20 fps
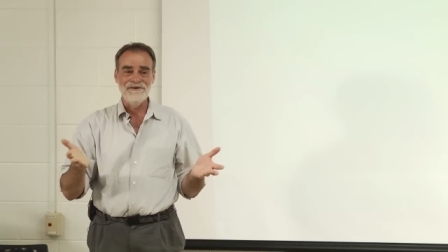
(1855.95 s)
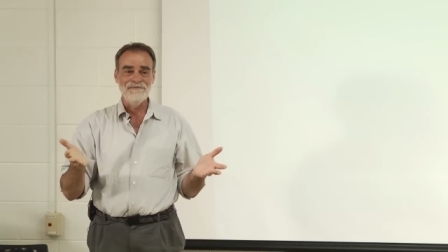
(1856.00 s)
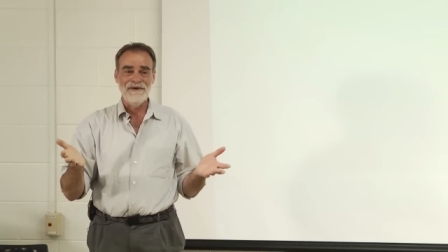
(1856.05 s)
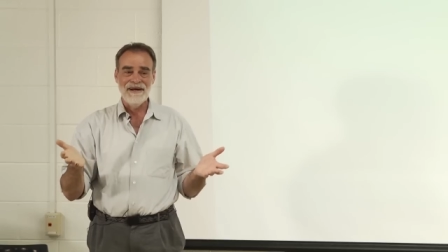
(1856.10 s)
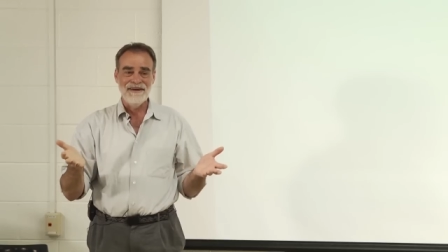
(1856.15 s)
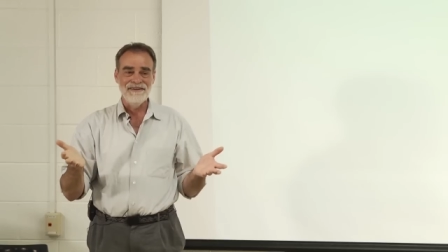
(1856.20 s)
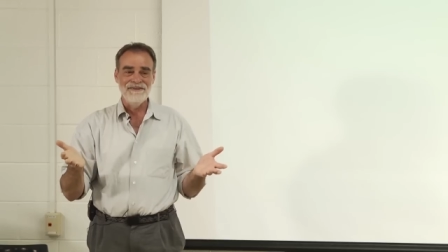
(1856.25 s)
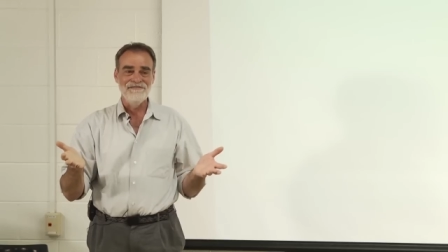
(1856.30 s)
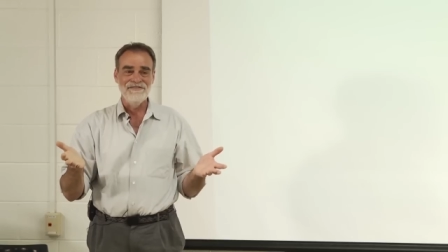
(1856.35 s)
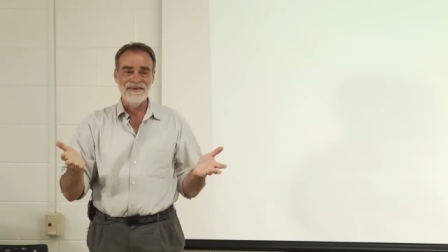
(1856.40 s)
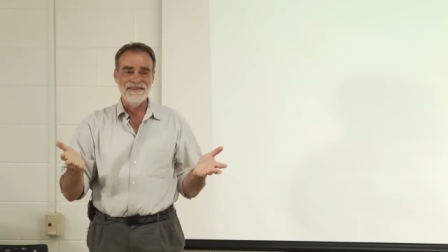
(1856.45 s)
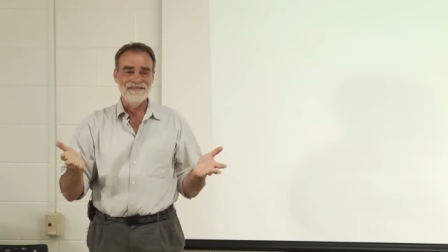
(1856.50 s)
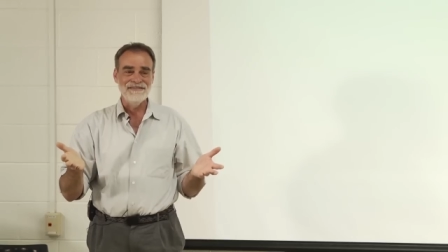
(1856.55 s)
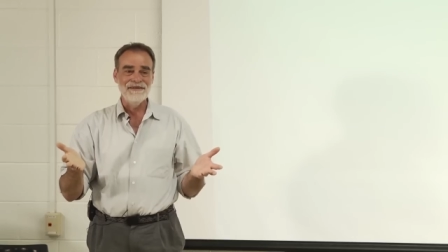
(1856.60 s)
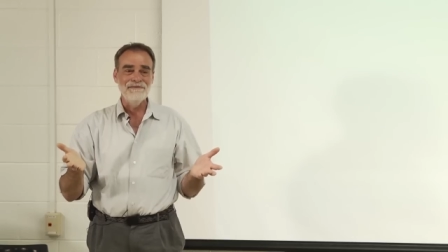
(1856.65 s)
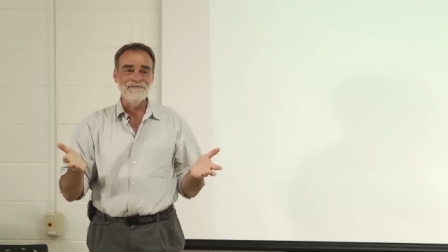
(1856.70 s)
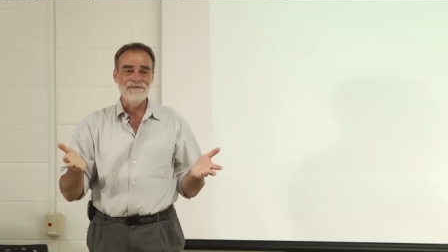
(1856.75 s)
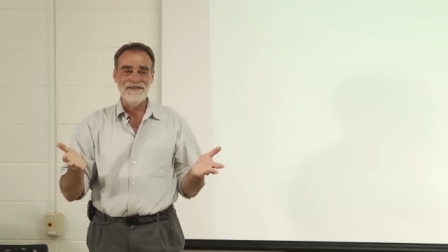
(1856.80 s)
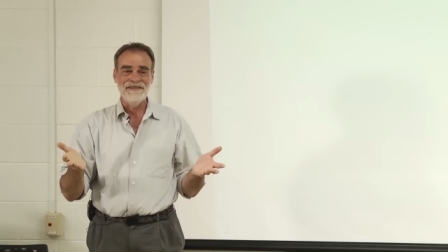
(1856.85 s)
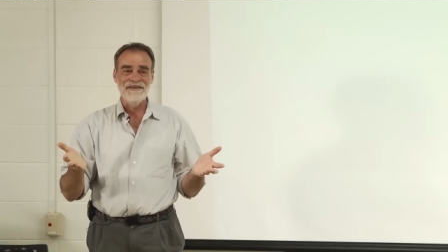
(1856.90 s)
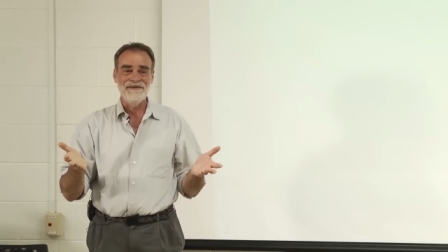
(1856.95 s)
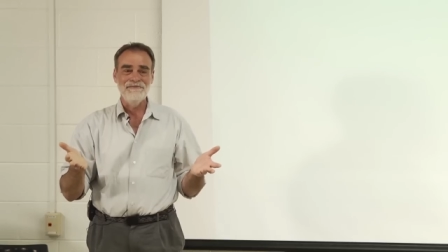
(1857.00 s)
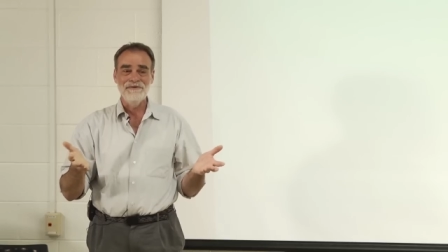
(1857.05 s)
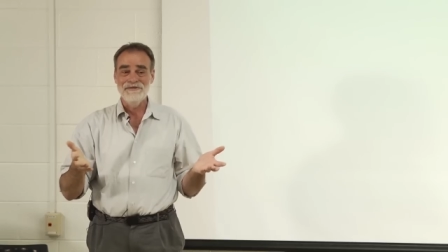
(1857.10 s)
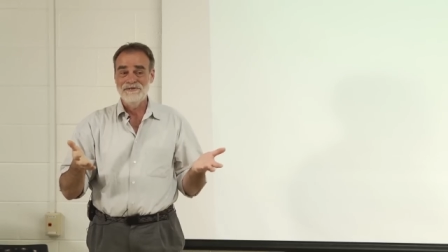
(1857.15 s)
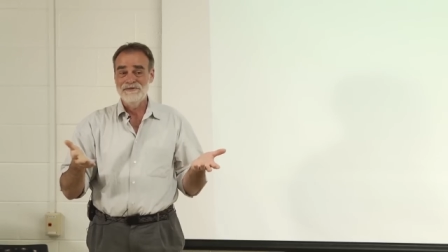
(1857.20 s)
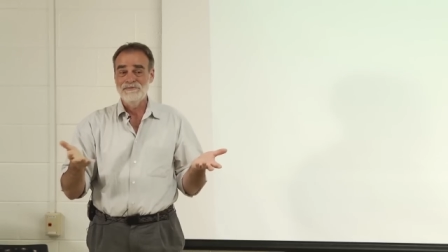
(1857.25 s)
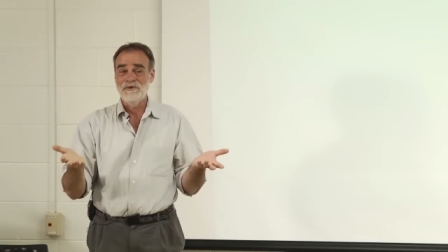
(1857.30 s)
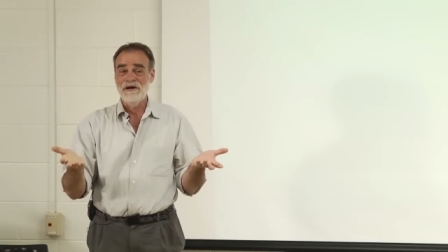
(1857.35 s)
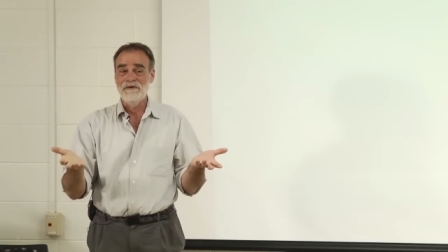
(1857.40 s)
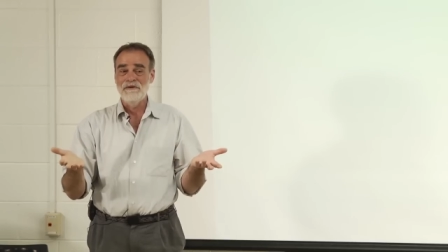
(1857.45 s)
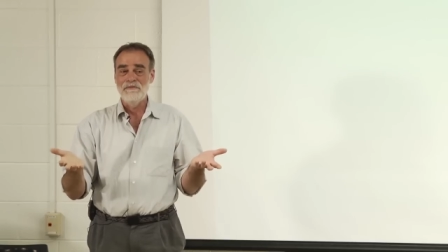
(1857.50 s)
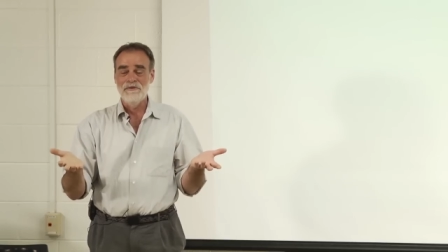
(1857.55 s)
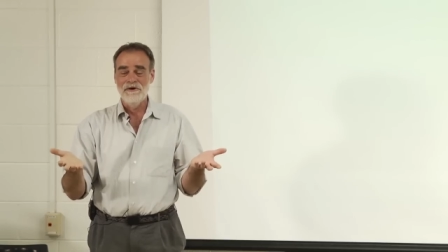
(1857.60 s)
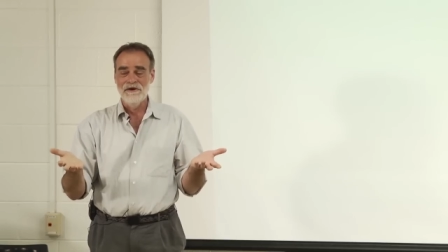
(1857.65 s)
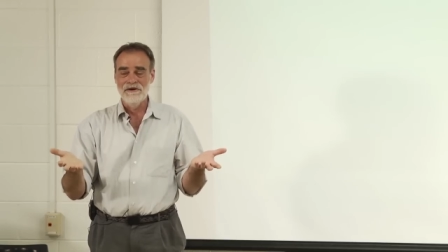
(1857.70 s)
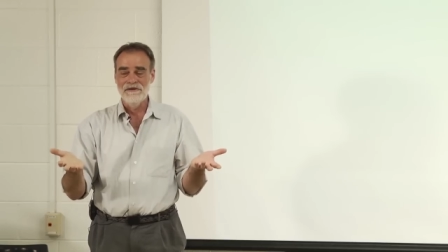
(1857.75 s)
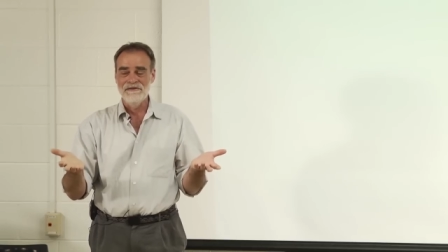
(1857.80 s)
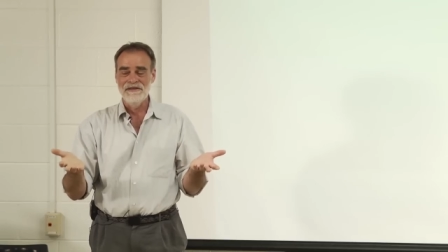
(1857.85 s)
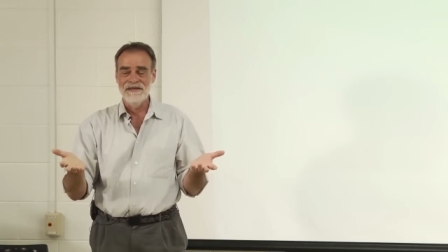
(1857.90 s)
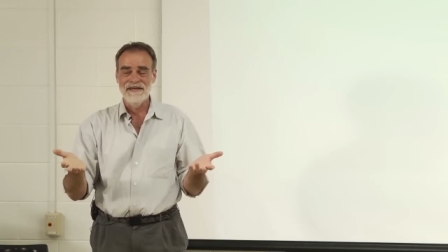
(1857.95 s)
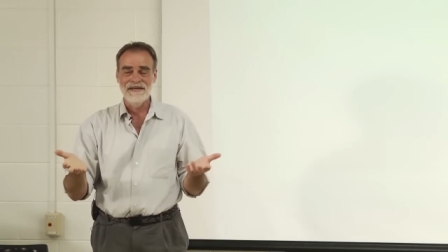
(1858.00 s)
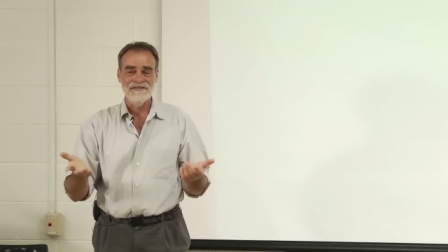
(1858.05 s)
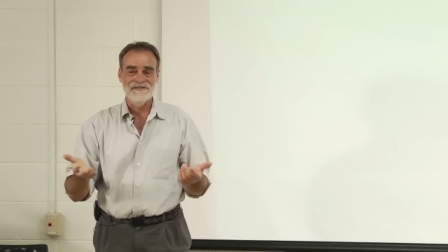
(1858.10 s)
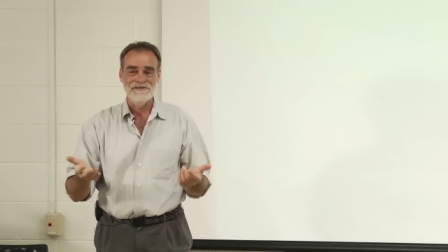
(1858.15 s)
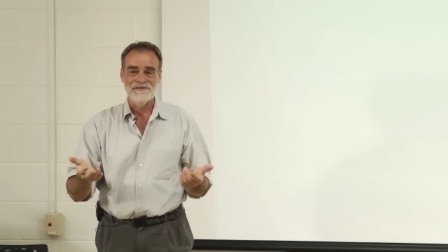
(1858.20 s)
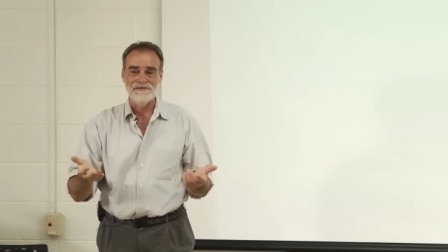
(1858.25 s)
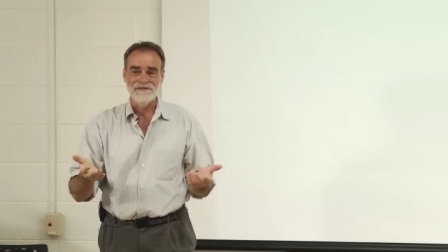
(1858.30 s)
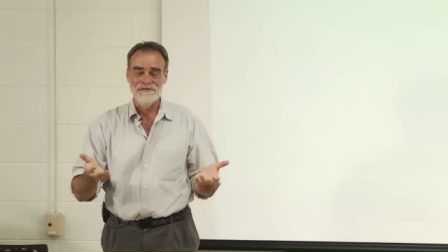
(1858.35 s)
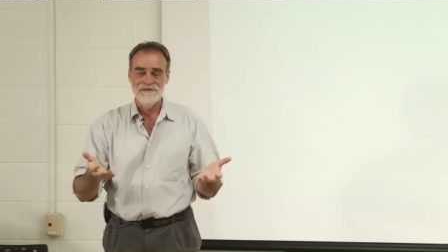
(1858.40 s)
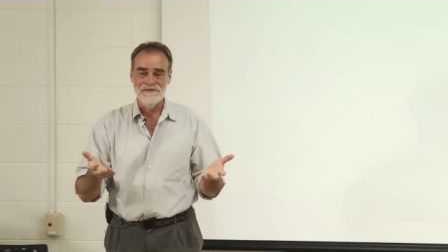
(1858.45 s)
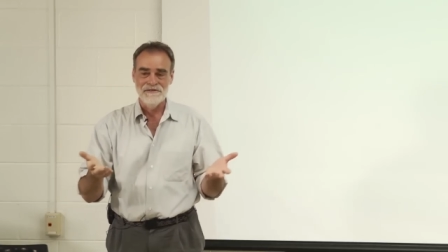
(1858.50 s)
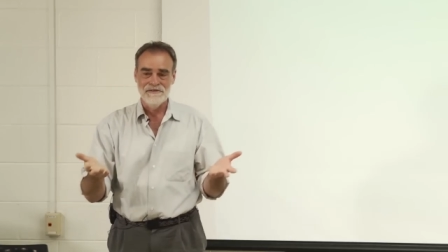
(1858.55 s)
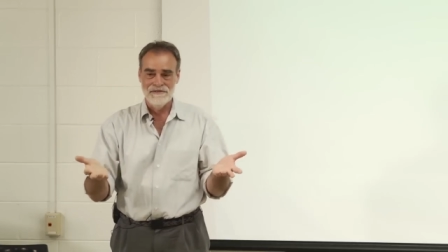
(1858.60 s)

you're bound to find something, that, which is probably part of the answer.